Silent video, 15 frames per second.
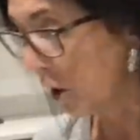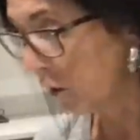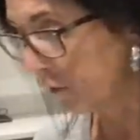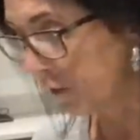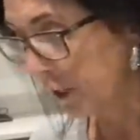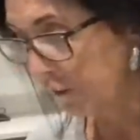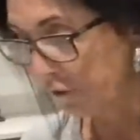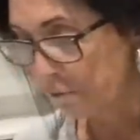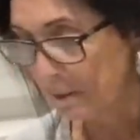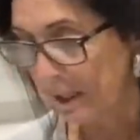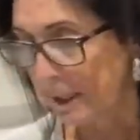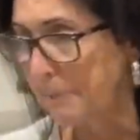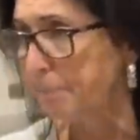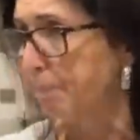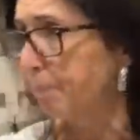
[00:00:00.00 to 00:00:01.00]
for value for
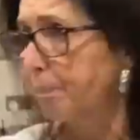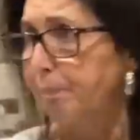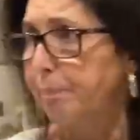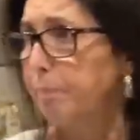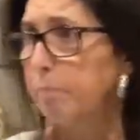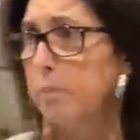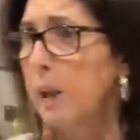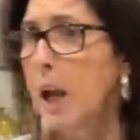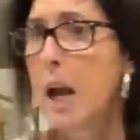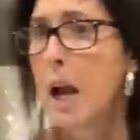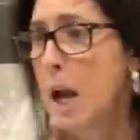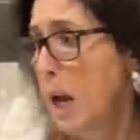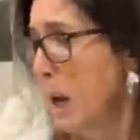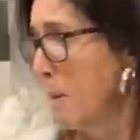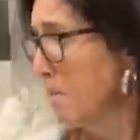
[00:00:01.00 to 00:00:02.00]
money.
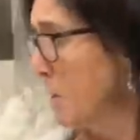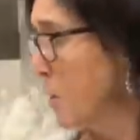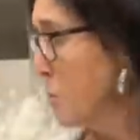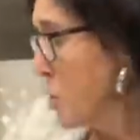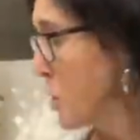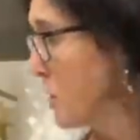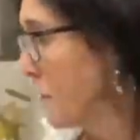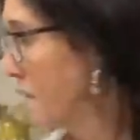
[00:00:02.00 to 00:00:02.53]
Most of